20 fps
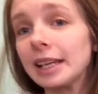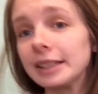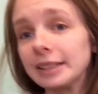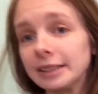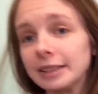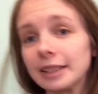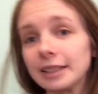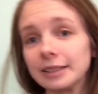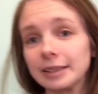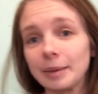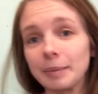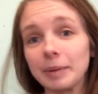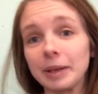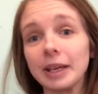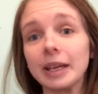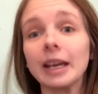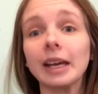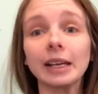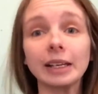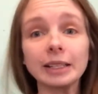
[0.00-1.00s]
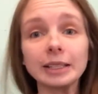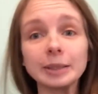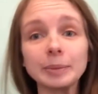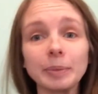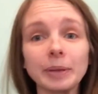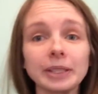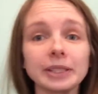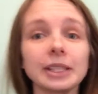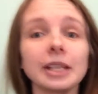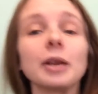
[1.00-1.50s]
has something
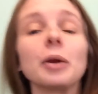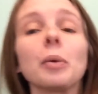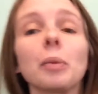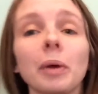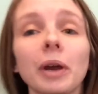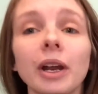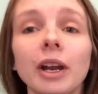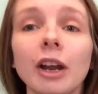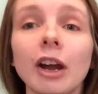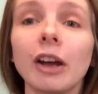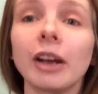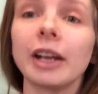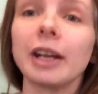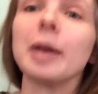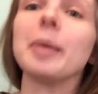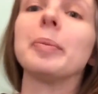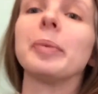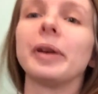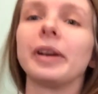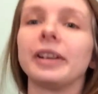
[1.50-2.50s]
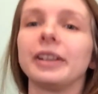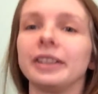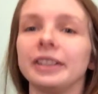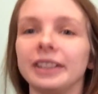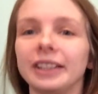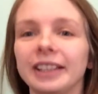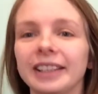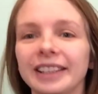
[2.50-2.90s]
explicit written on it, but